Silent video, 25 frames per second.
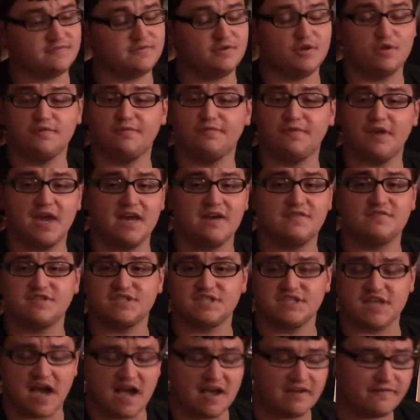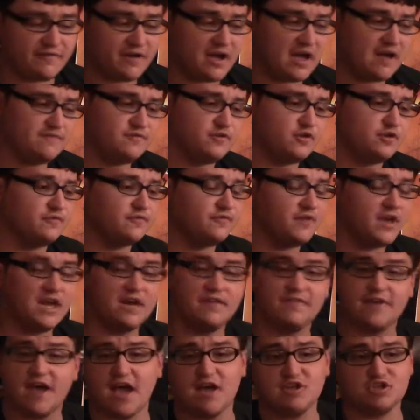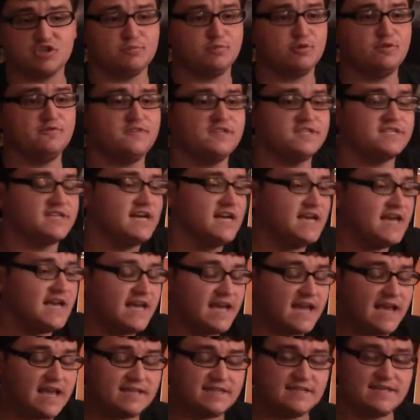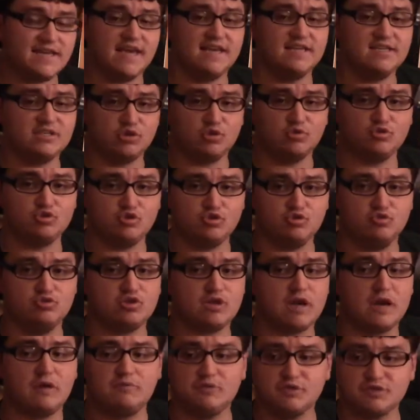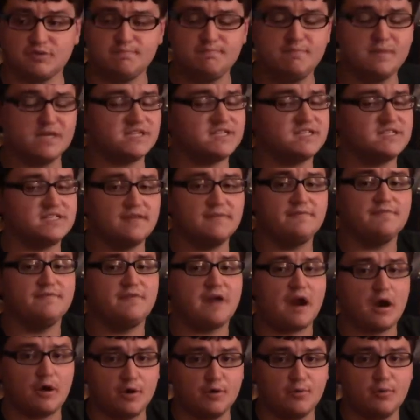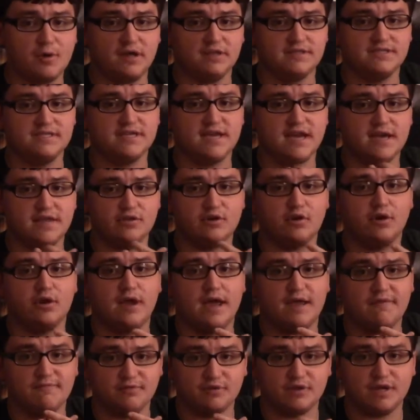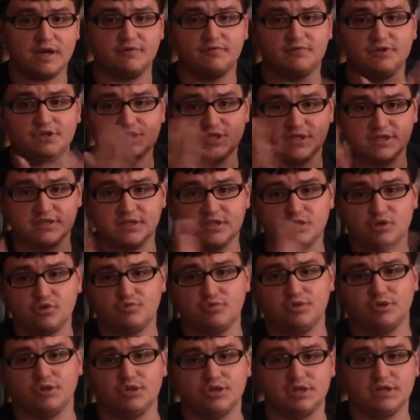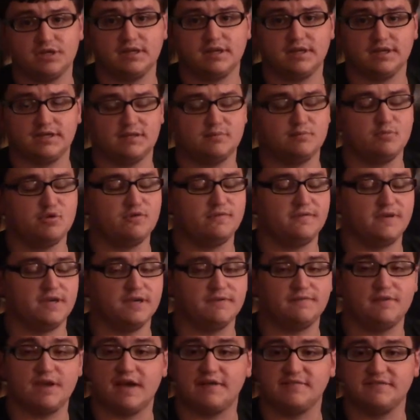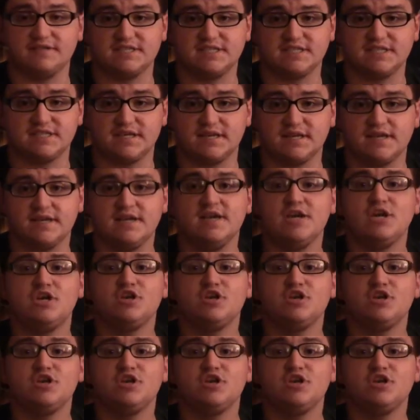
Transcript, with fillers: If you're a fan of sci-fi, if you're a fan of action movies, it takes those two genres, mixes them very well together, and for that reason, I think you're really going to like the movie if you haven't seen it.